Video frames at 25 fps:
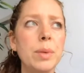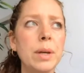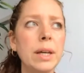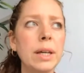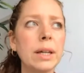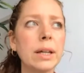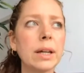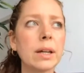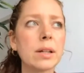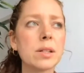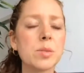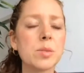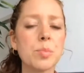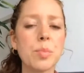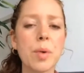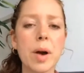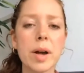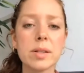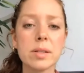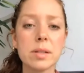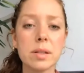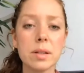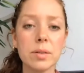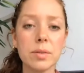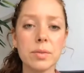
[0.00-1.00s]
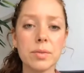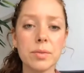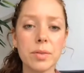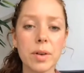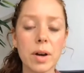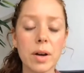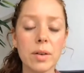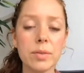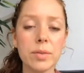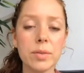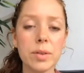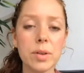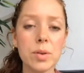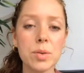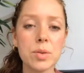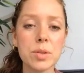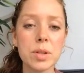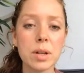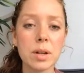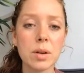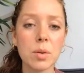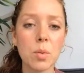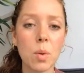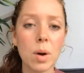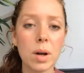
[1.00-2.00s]
being expressive, of
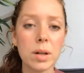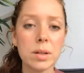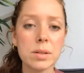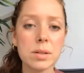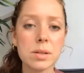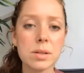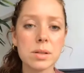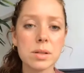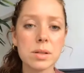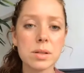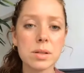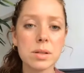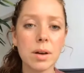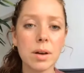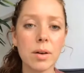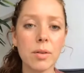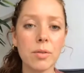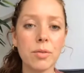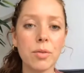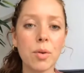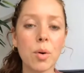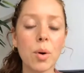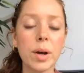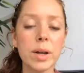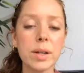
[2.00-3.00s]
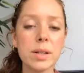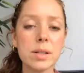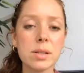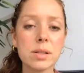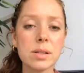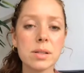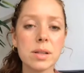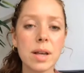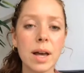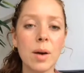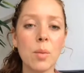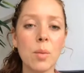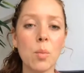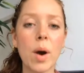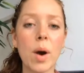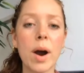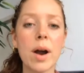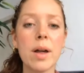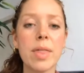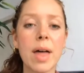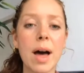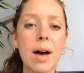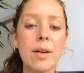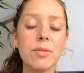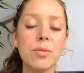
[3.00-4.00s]
using one's voice and
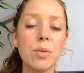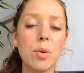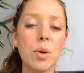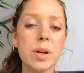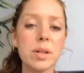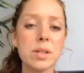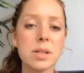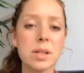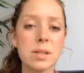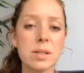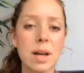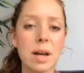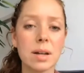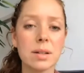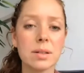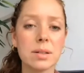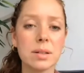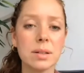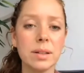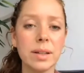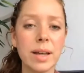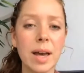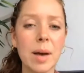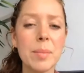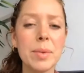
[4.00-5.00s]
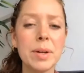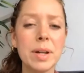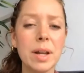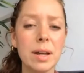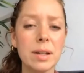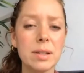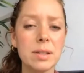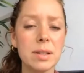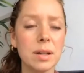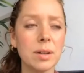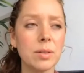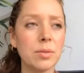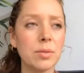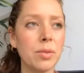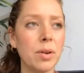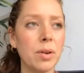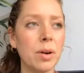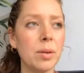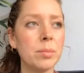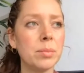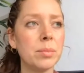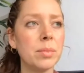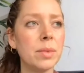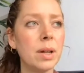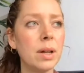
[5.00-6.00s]
where that voice is actually emanating
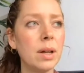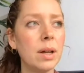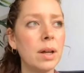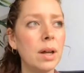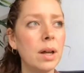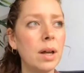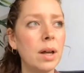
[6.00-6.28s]
from.